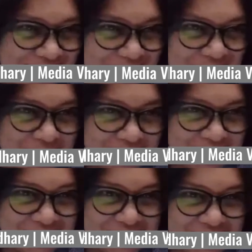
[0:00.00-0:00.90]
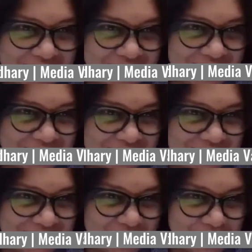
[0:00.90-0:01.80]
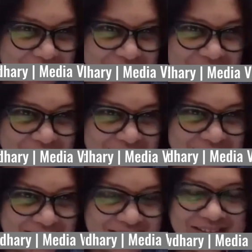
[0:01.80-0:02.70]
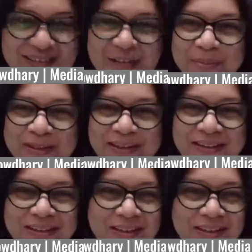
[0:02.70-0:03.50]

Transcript: I can see questions coming in.